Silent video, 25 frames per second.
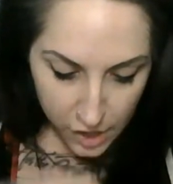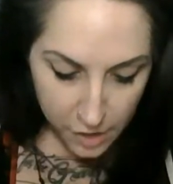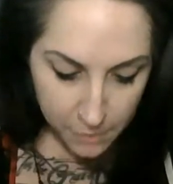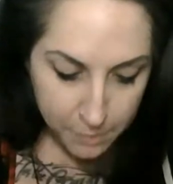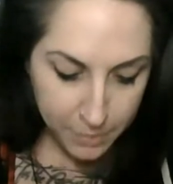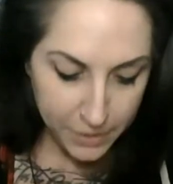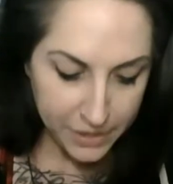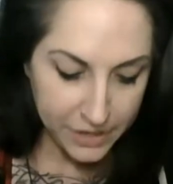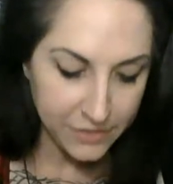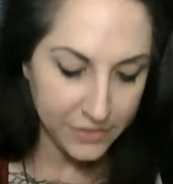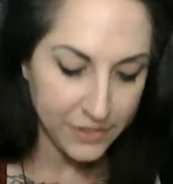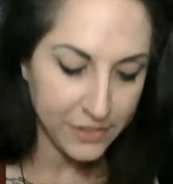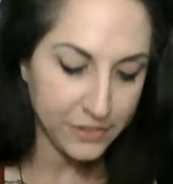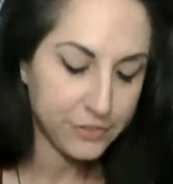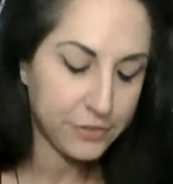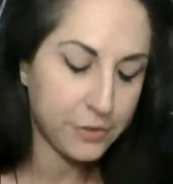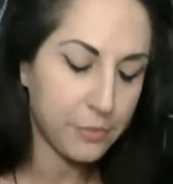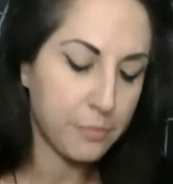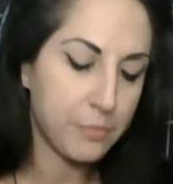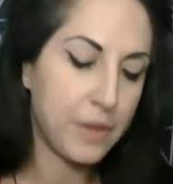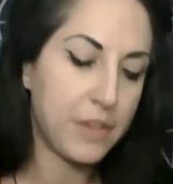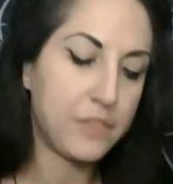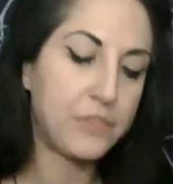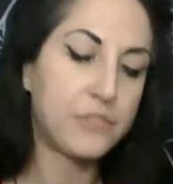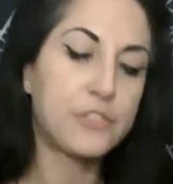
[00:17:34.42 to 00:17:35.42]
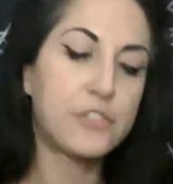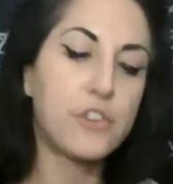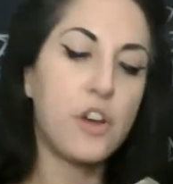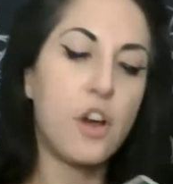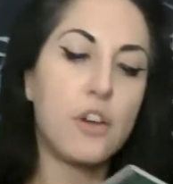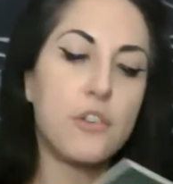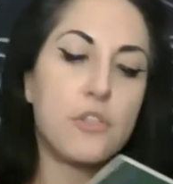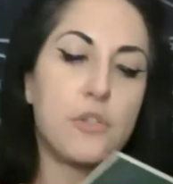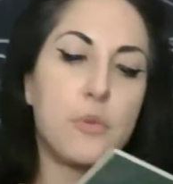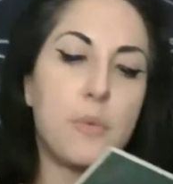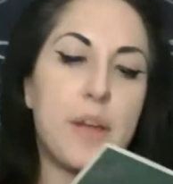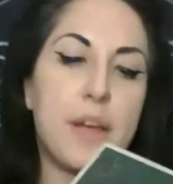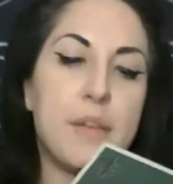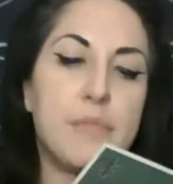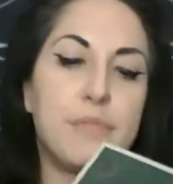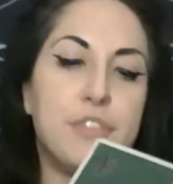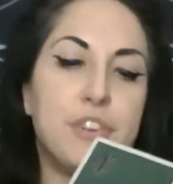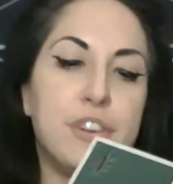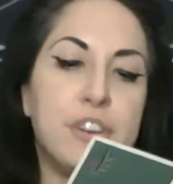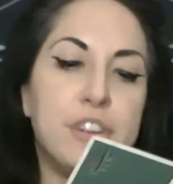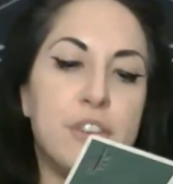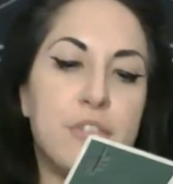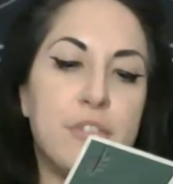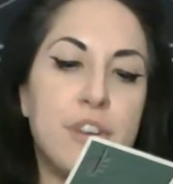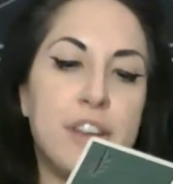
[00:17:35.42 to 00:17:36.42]
But in this, this card, the way I'm
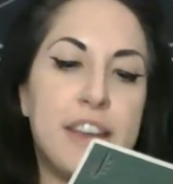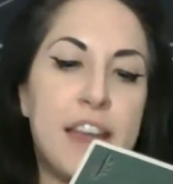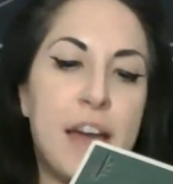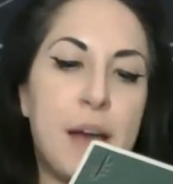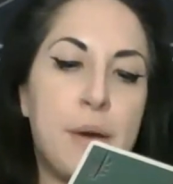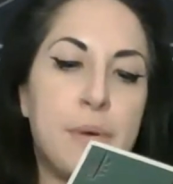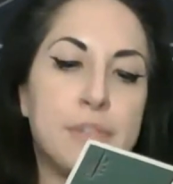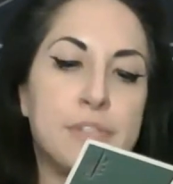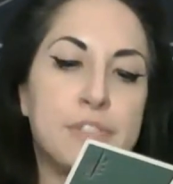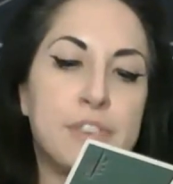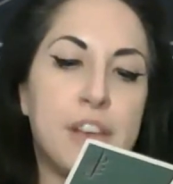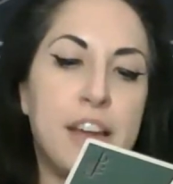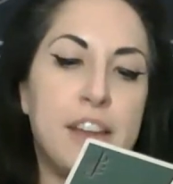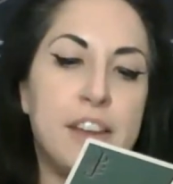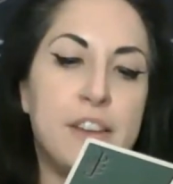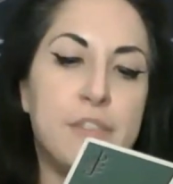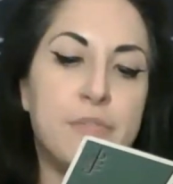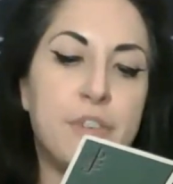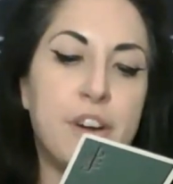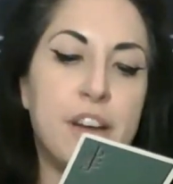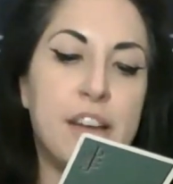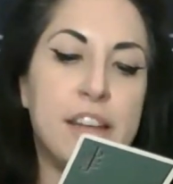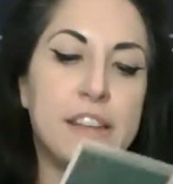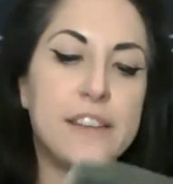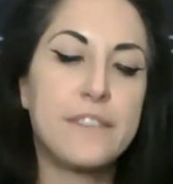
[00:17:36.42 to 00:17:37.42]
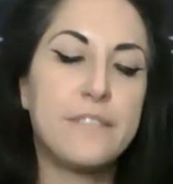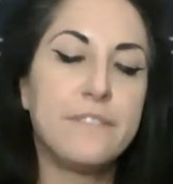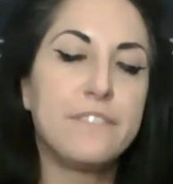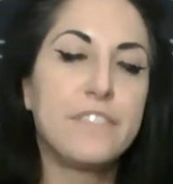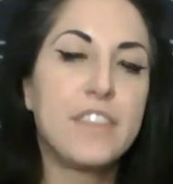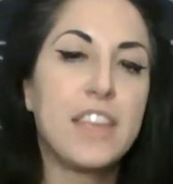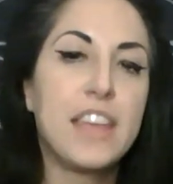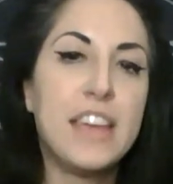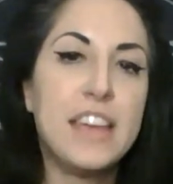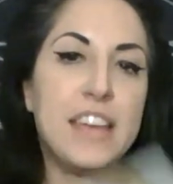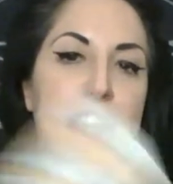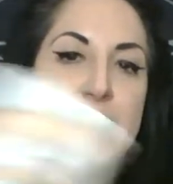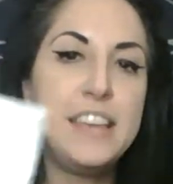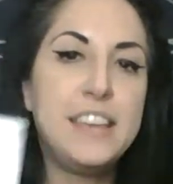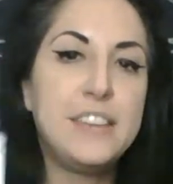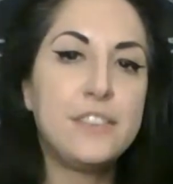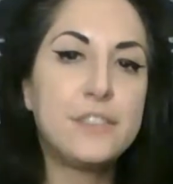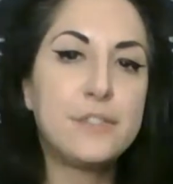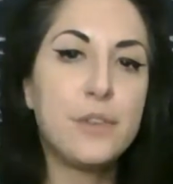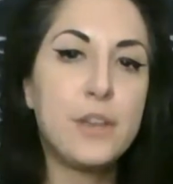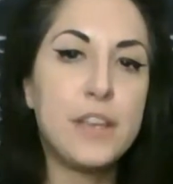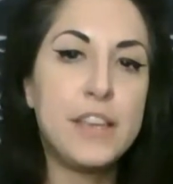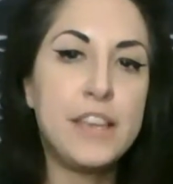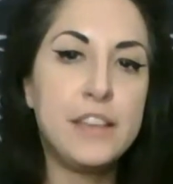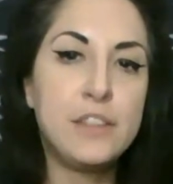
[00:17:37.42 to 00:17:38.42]
feeling it right now, it's kind of like he's
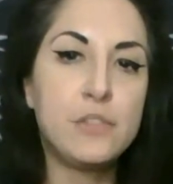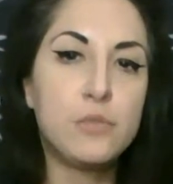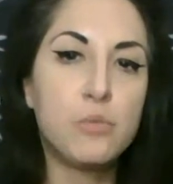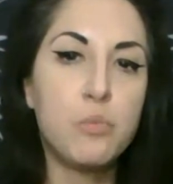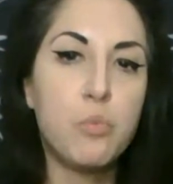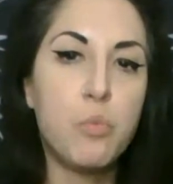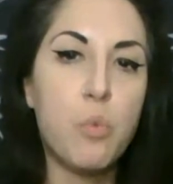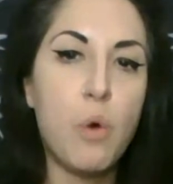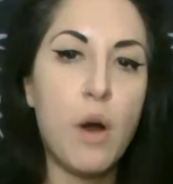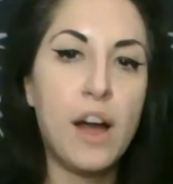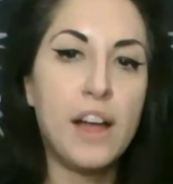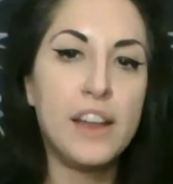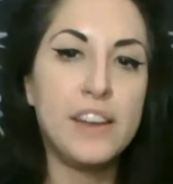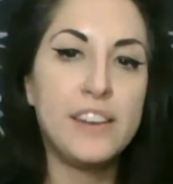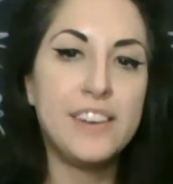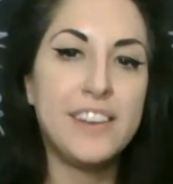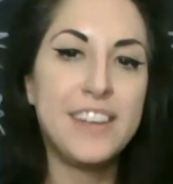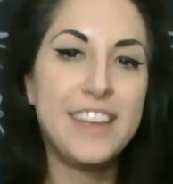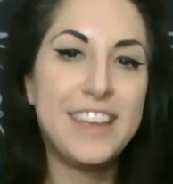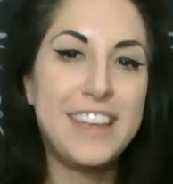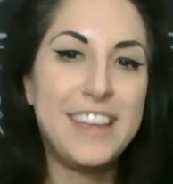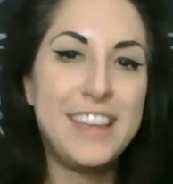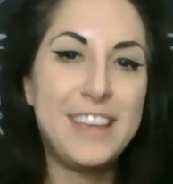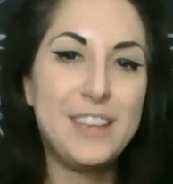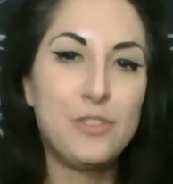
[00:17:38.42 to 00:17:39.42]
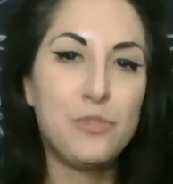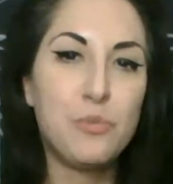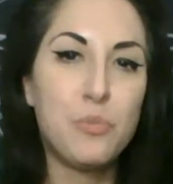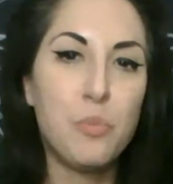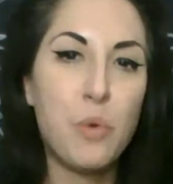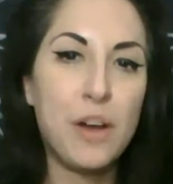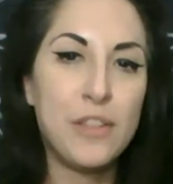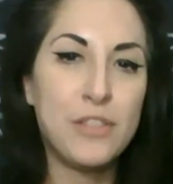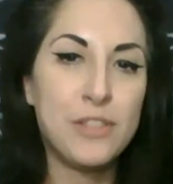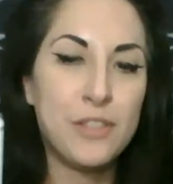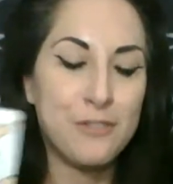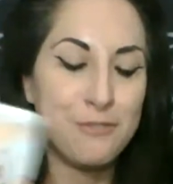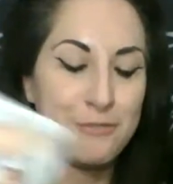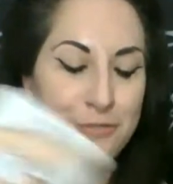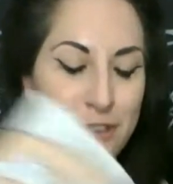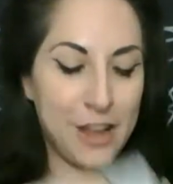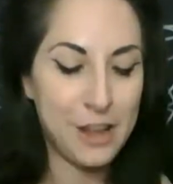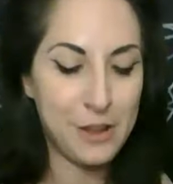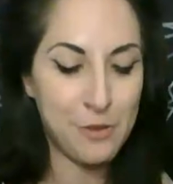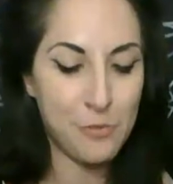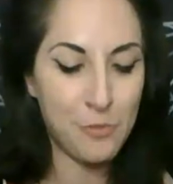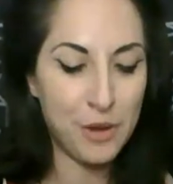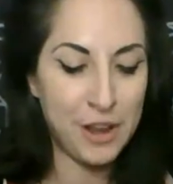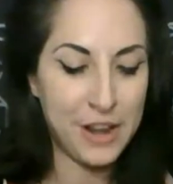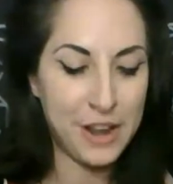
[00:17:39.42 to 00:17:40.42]
he's won he's won the
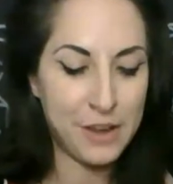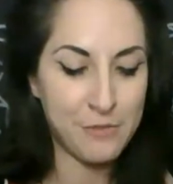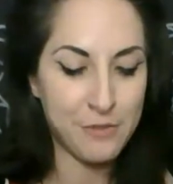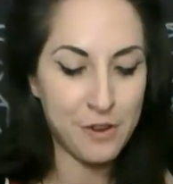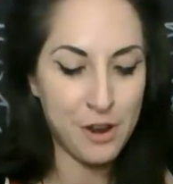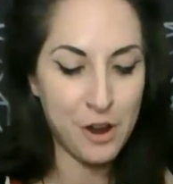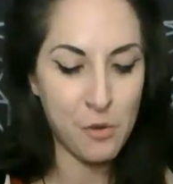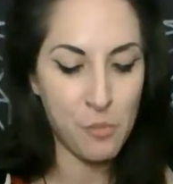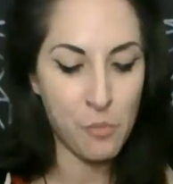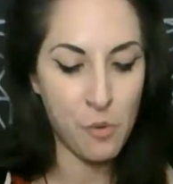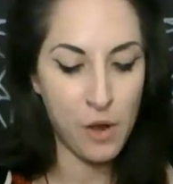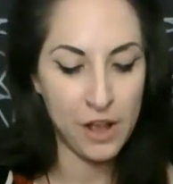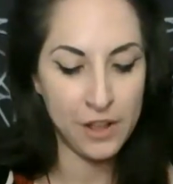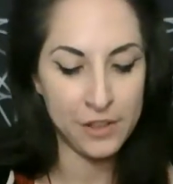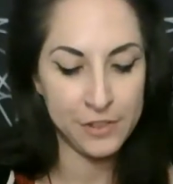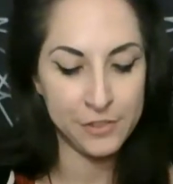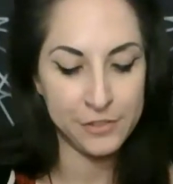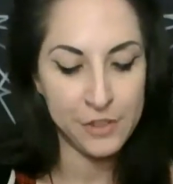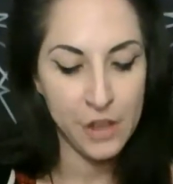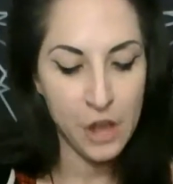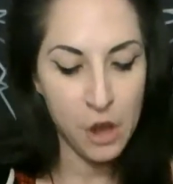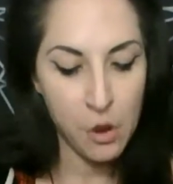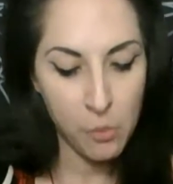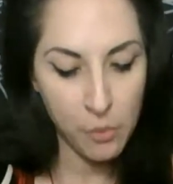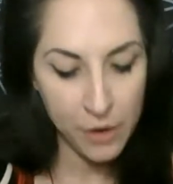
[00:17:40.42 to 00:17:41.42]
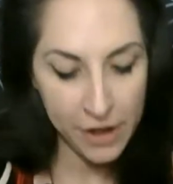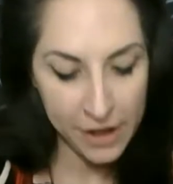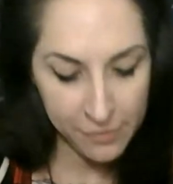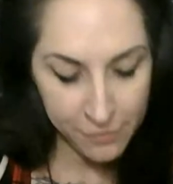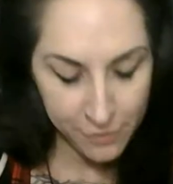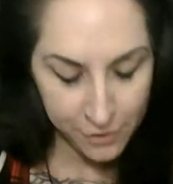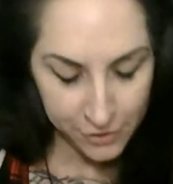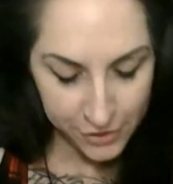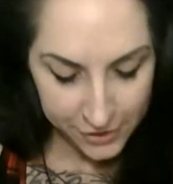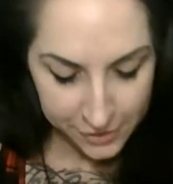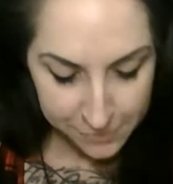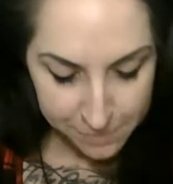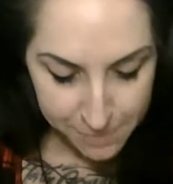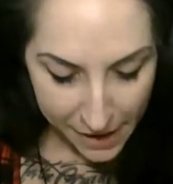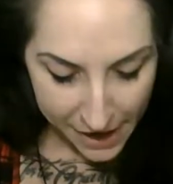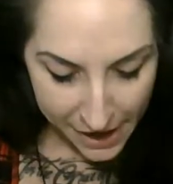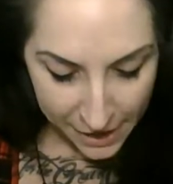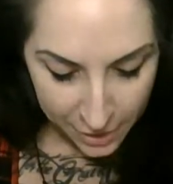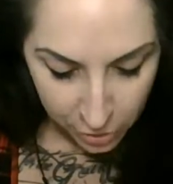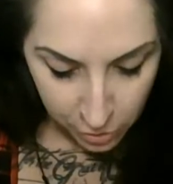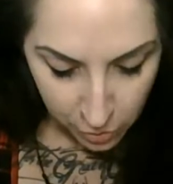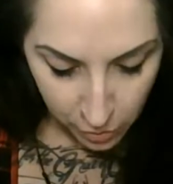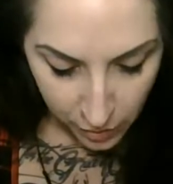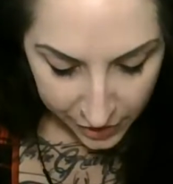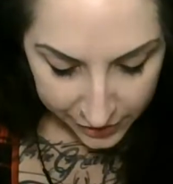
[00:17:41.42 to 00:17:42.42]
fight. Whatever it was, whatever this
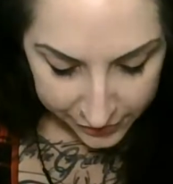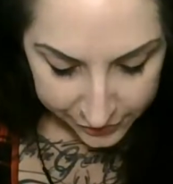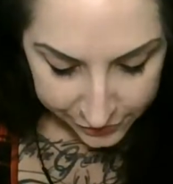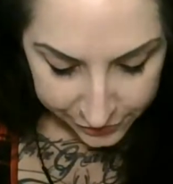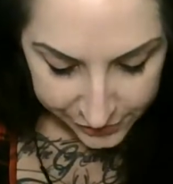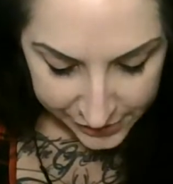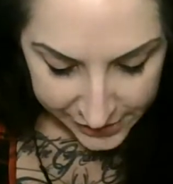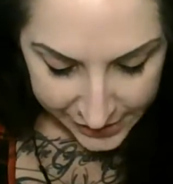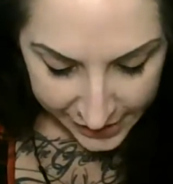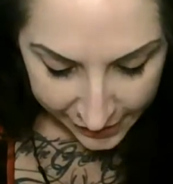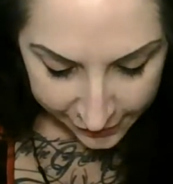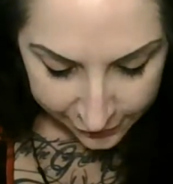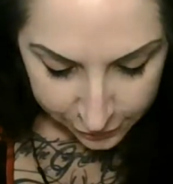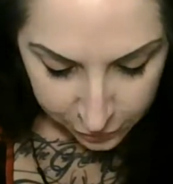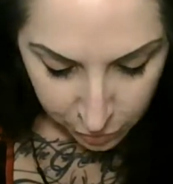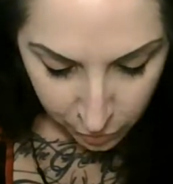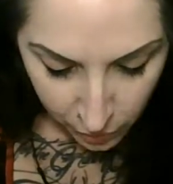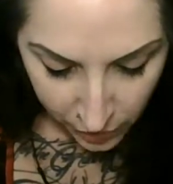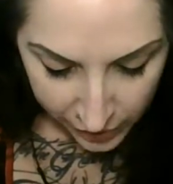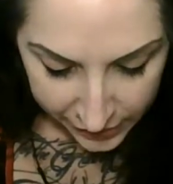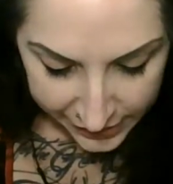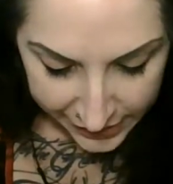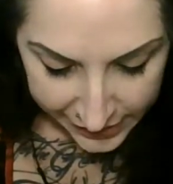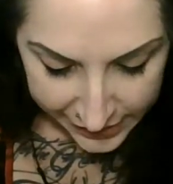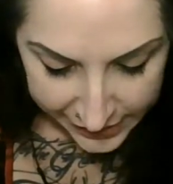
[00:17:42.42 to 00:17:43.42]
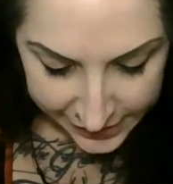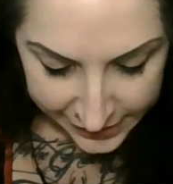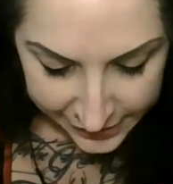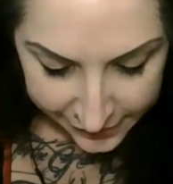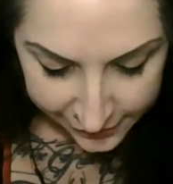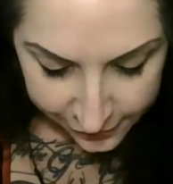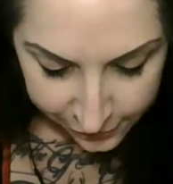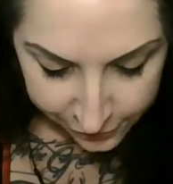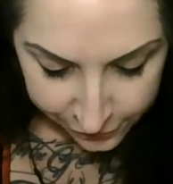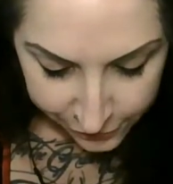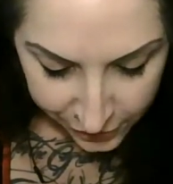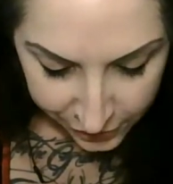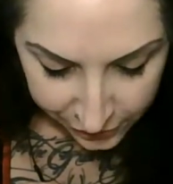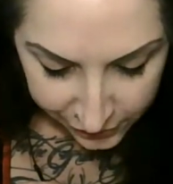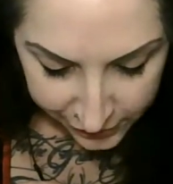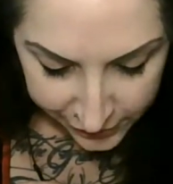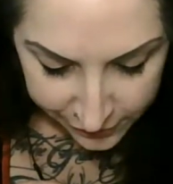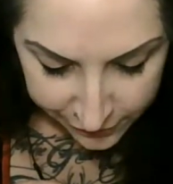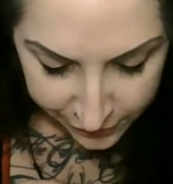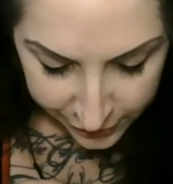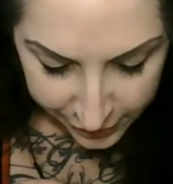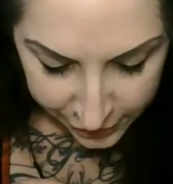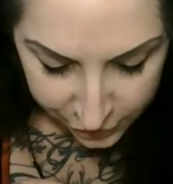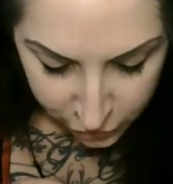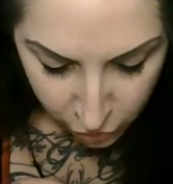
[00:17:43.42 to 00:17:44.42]
battle was, he has won it. He is
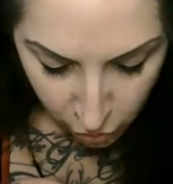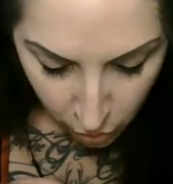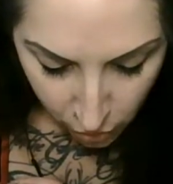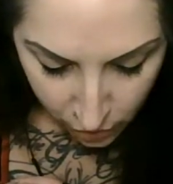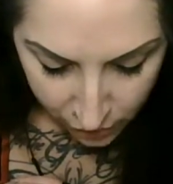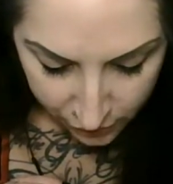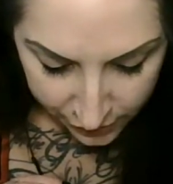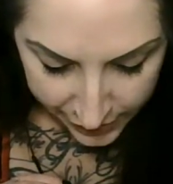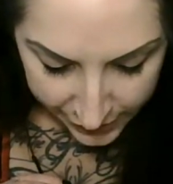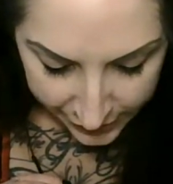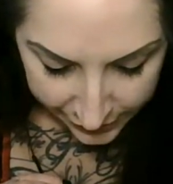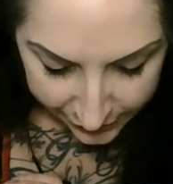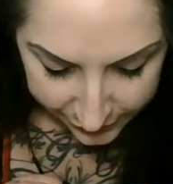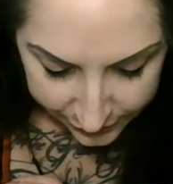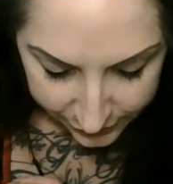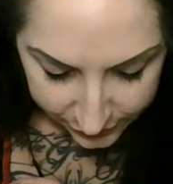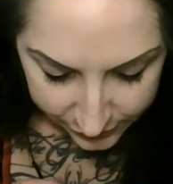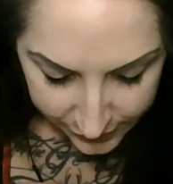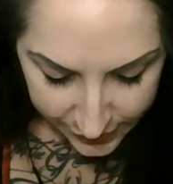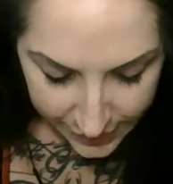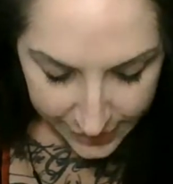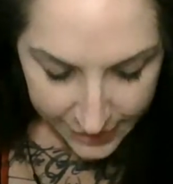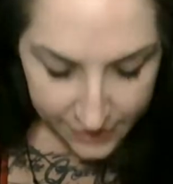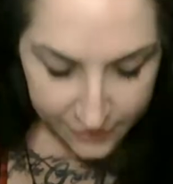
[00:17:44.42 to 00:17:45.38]
feeling victorious.